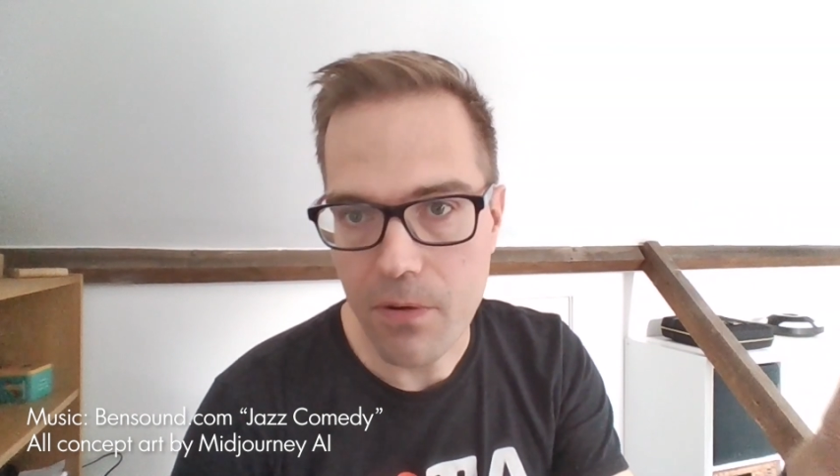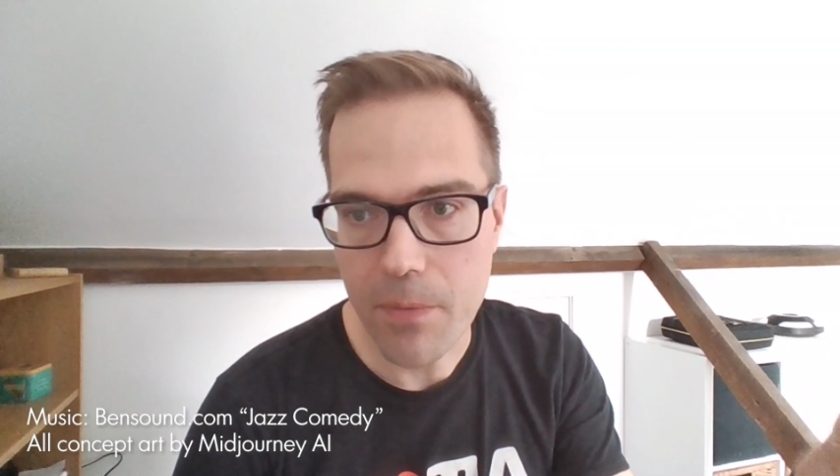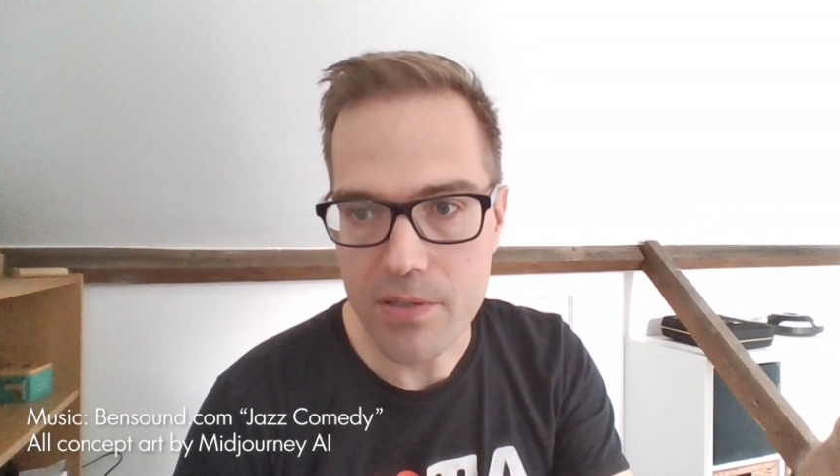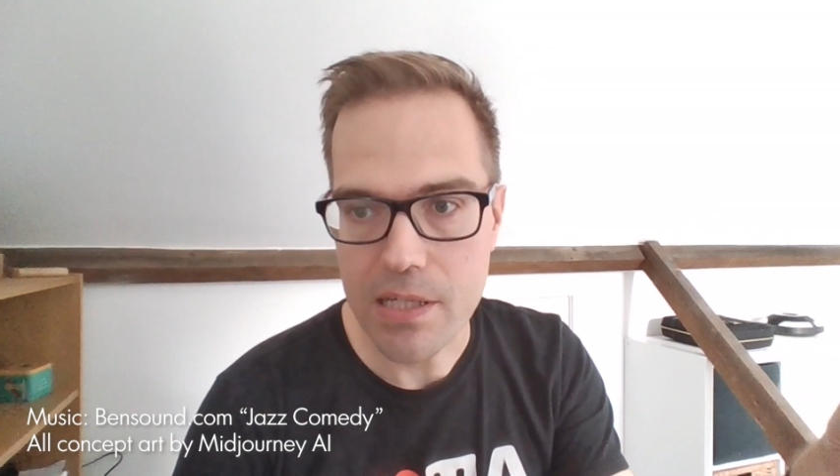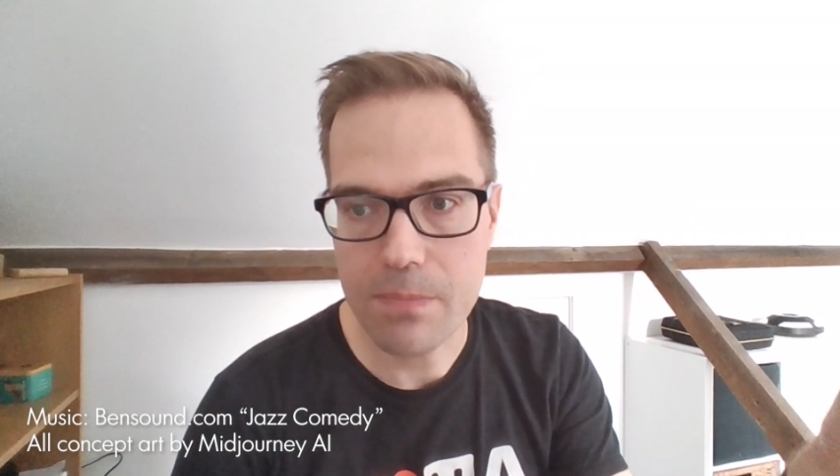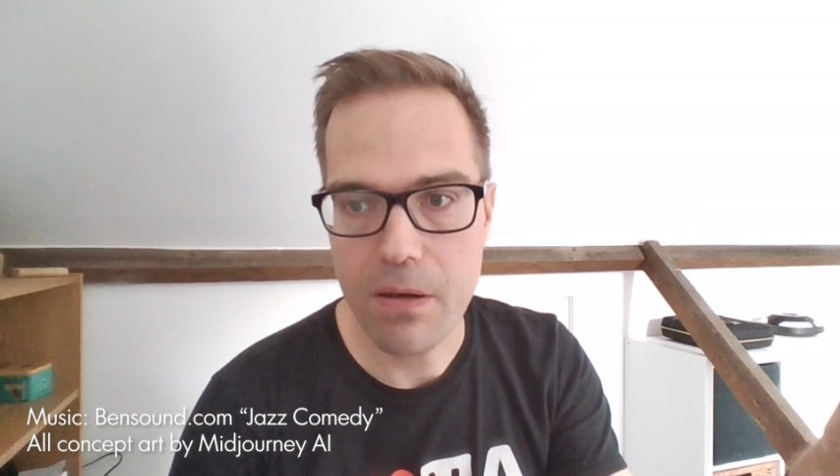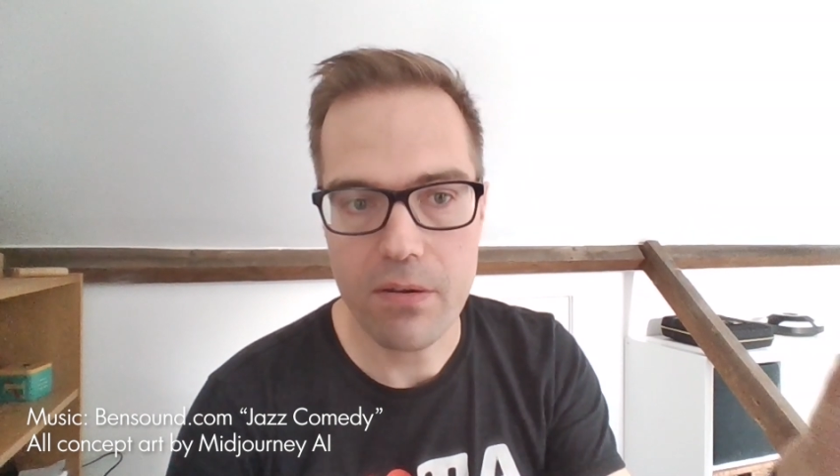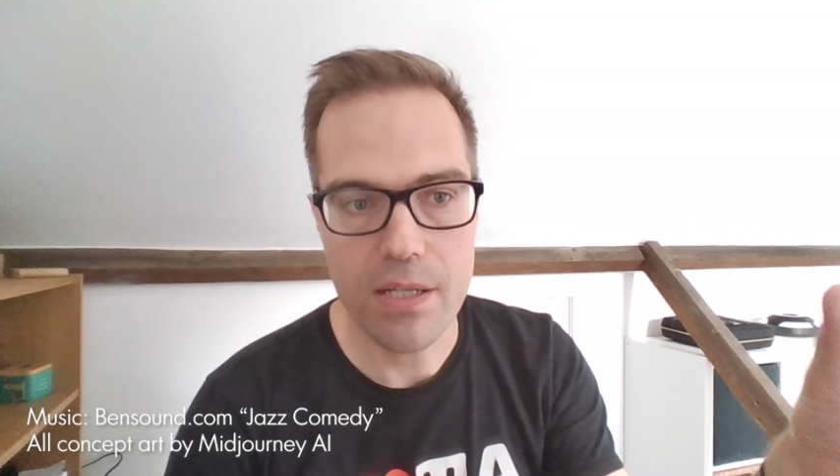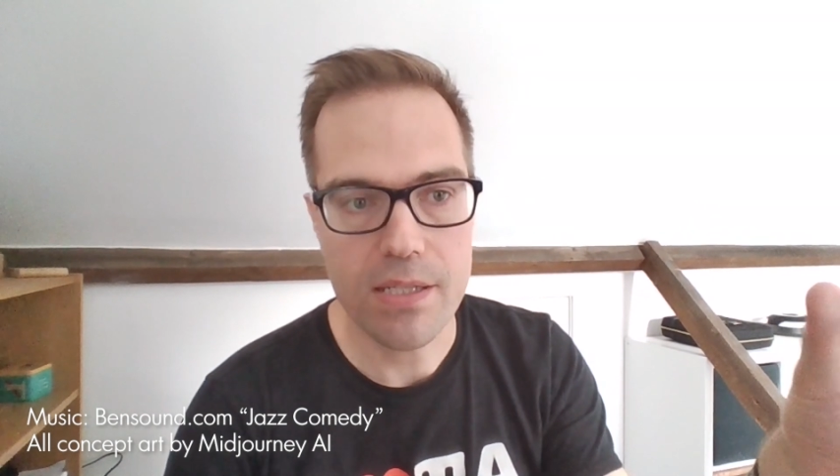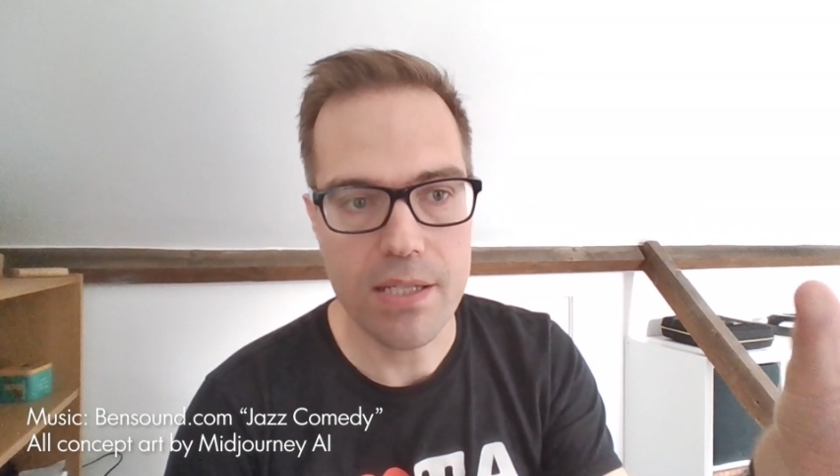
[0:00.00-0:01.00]
from those
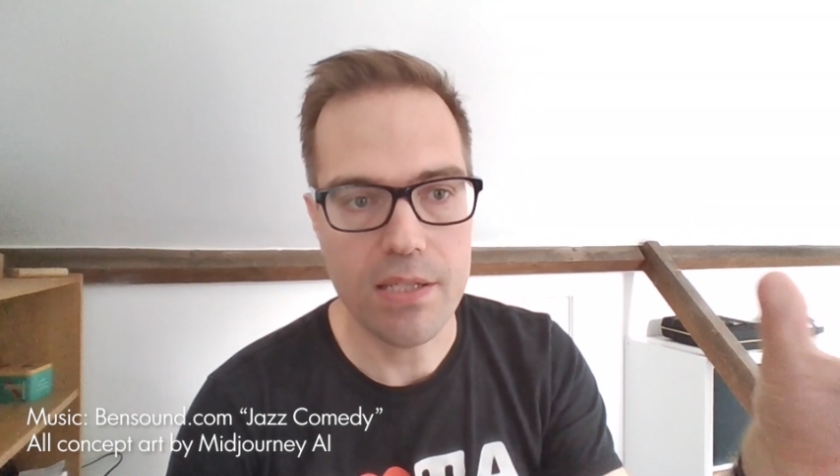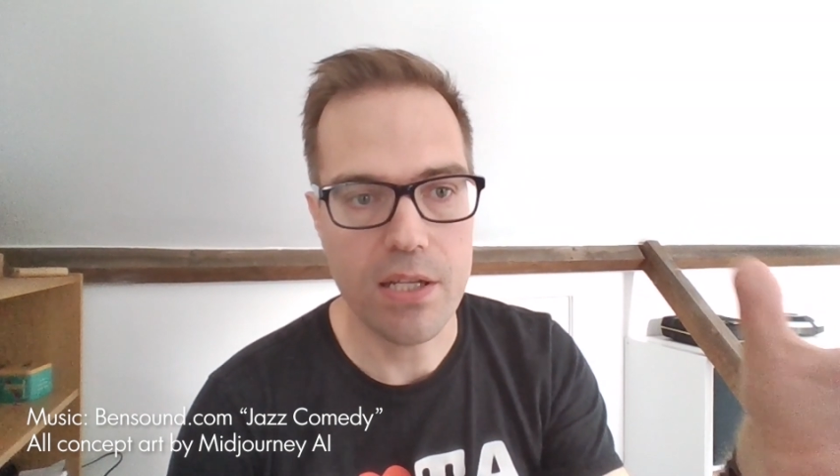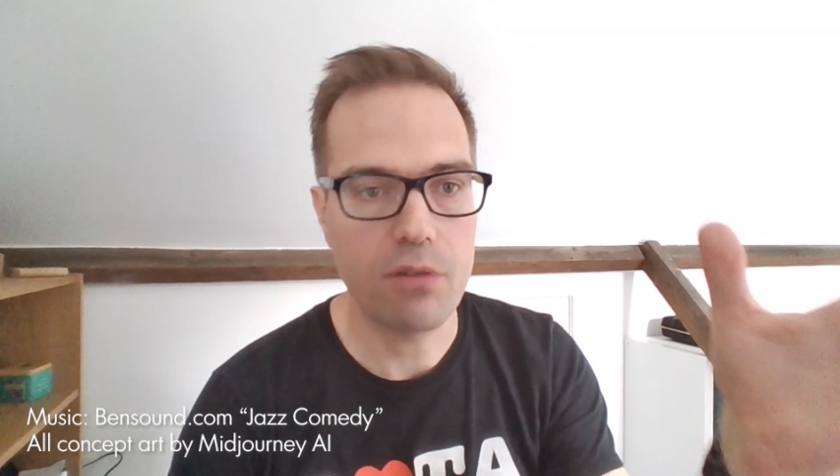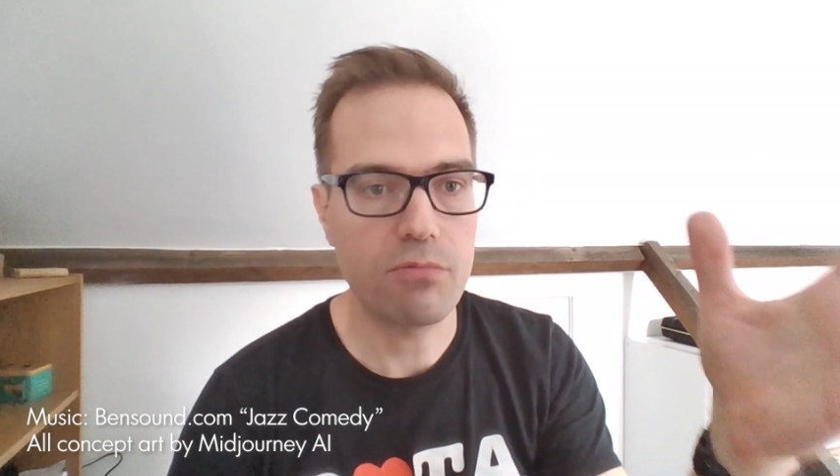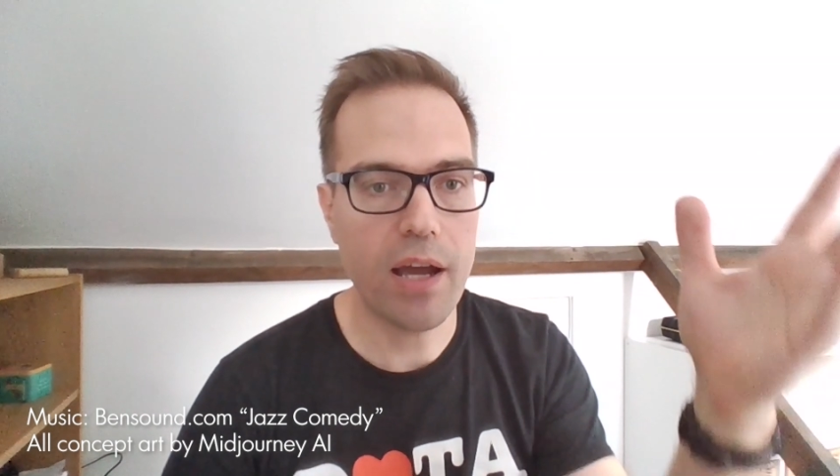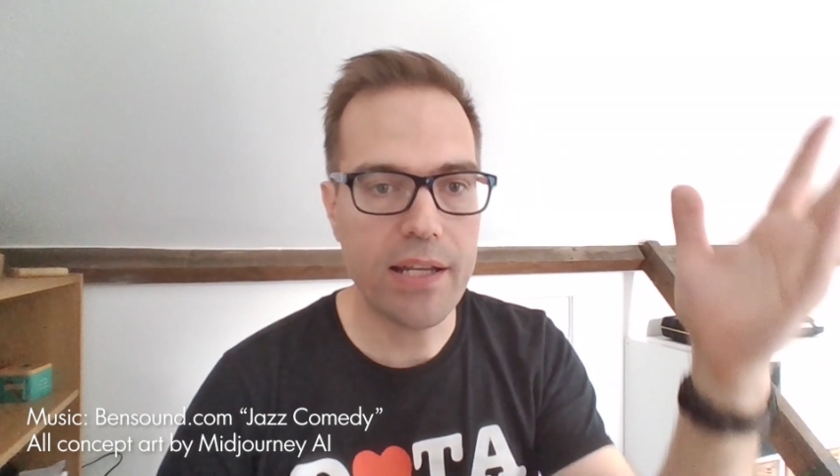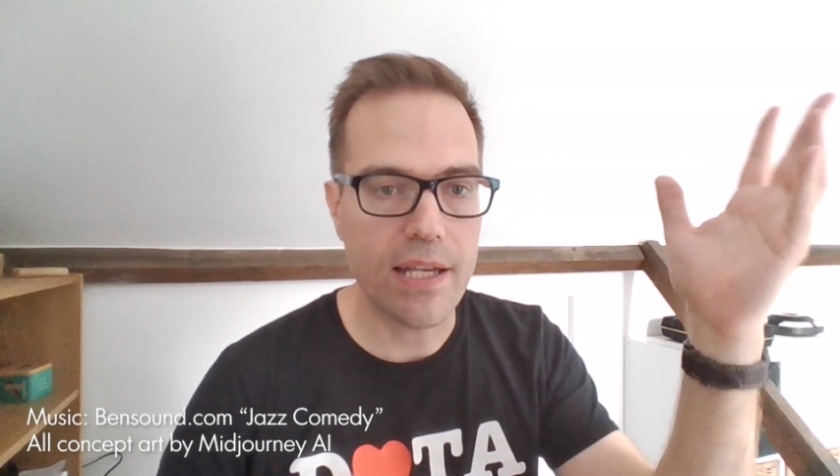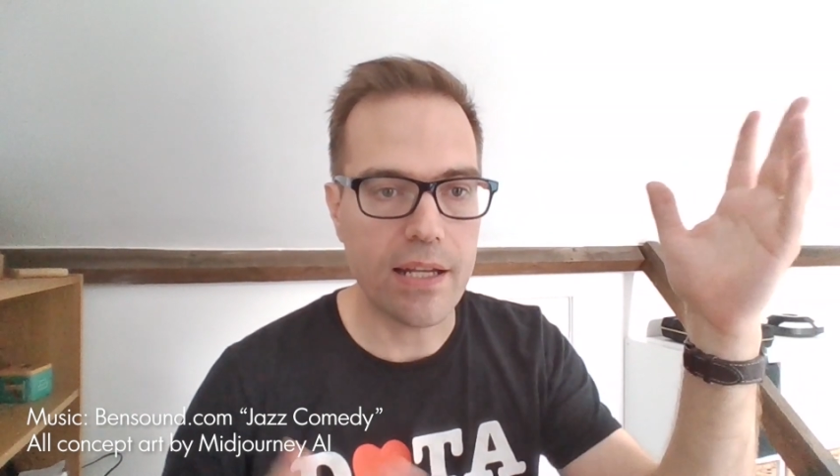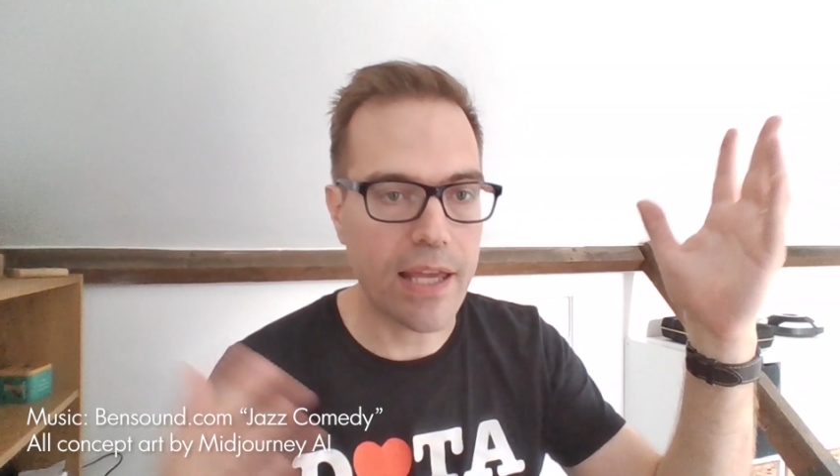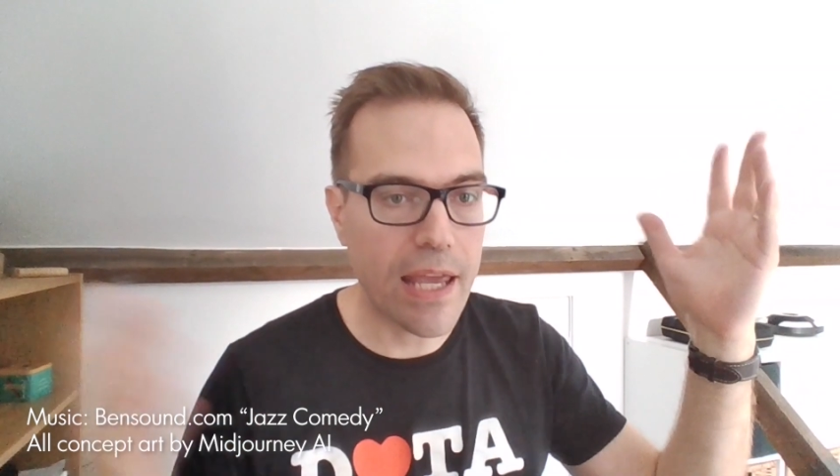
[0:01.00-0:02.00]
experiences.
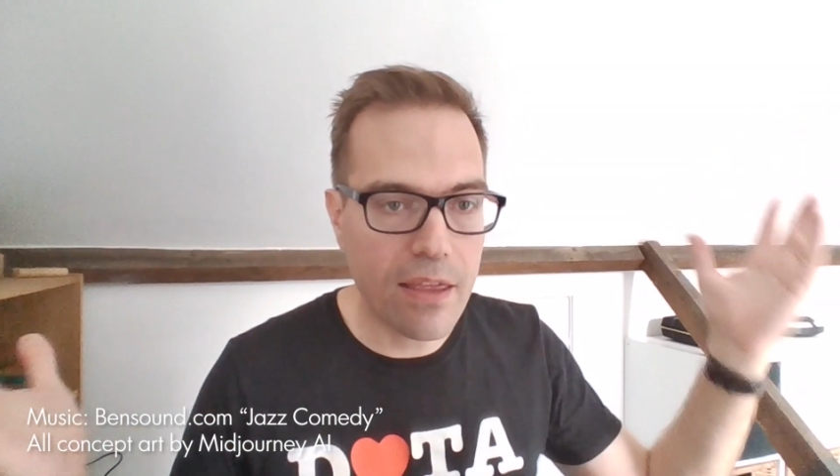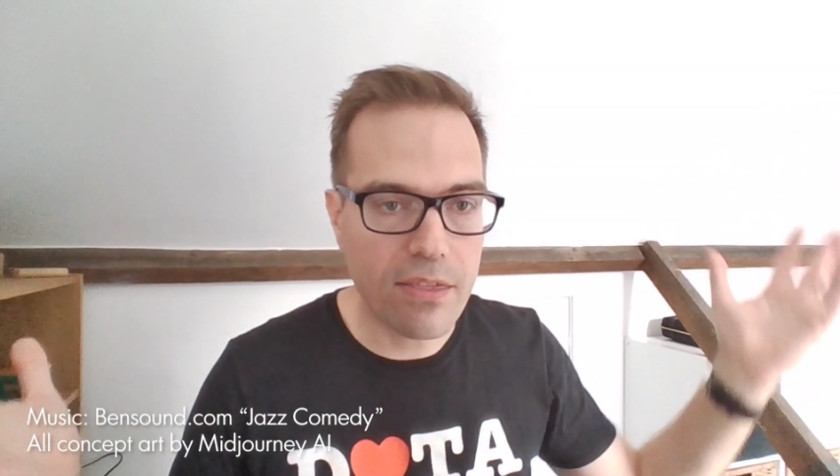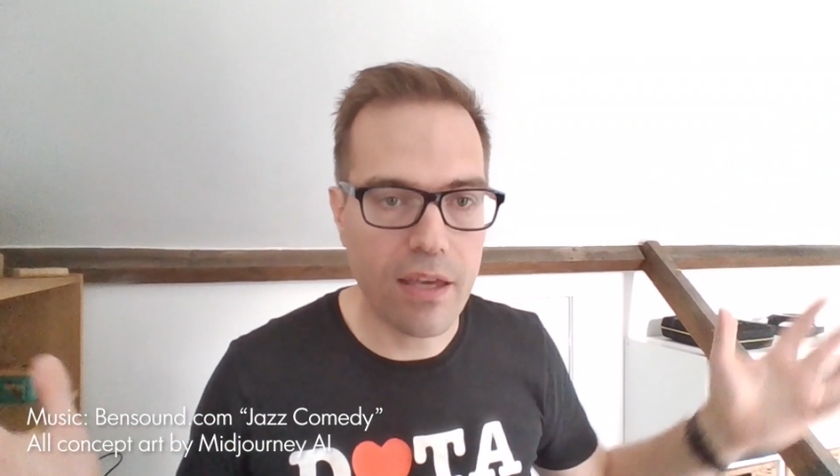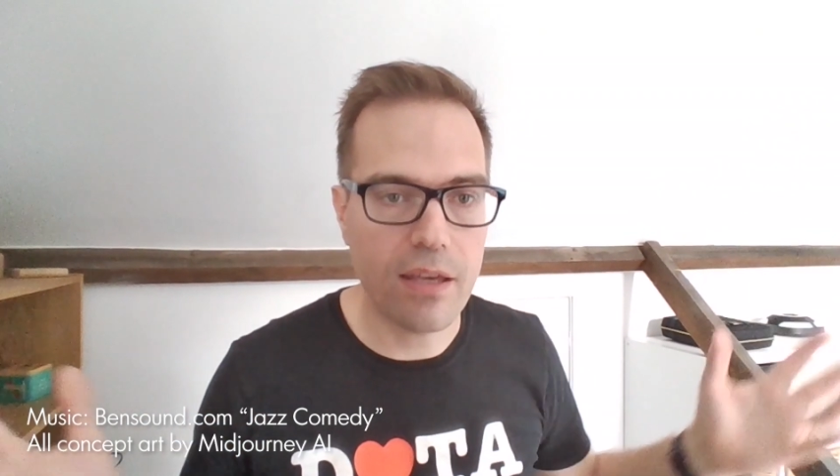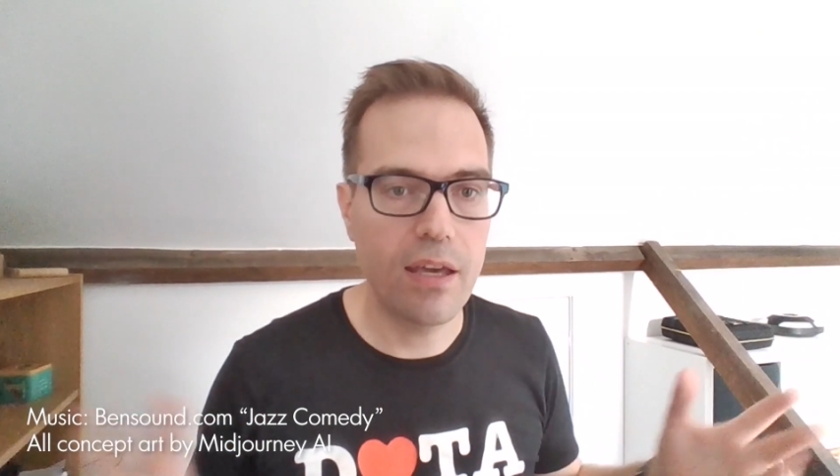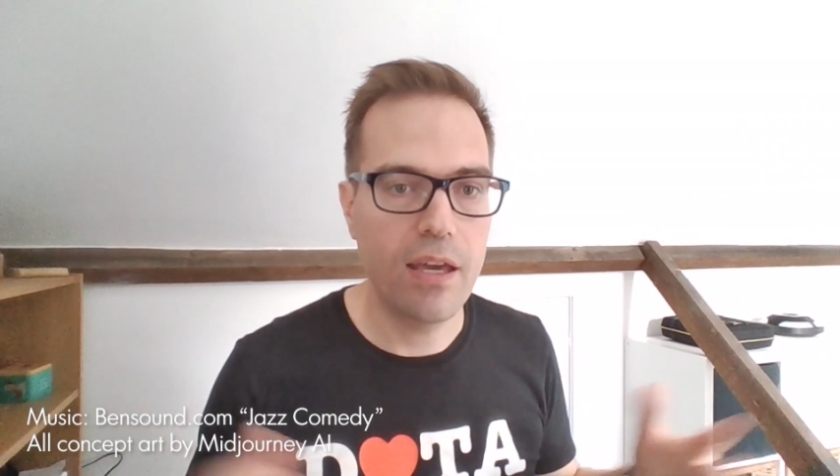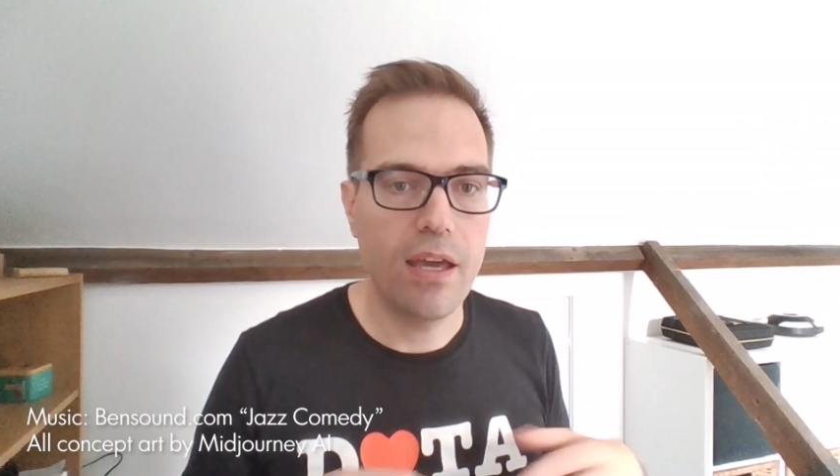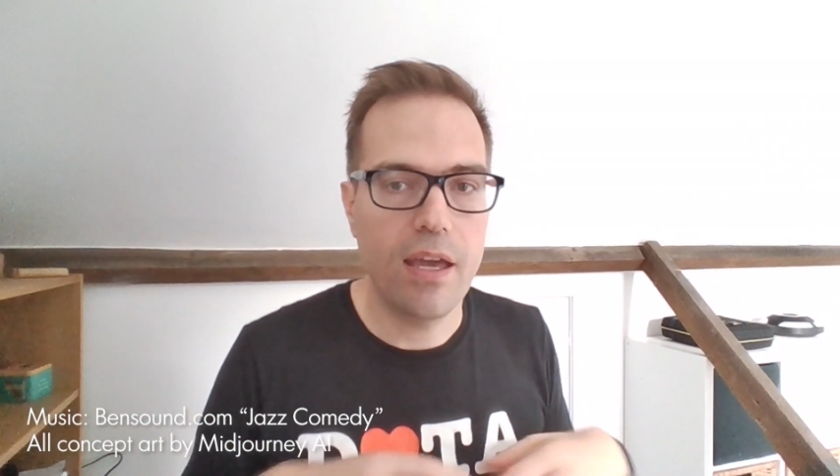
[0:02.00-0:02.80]
Writing, like anything,